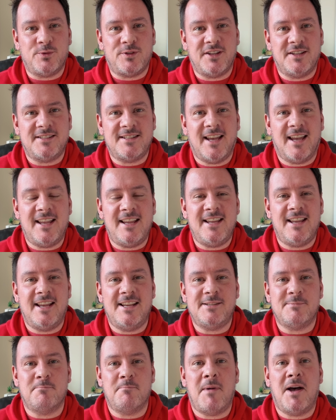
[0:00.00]
Today
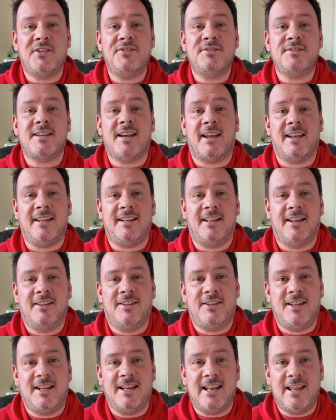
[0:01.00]
is Monday,
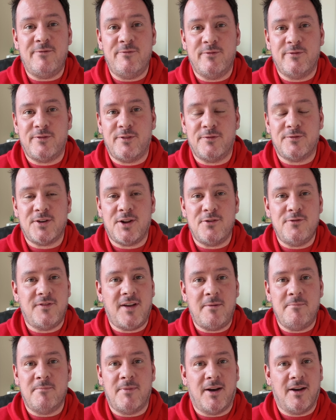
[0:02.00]
the 11th of
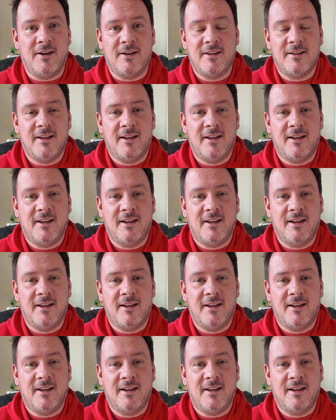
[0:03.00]
November.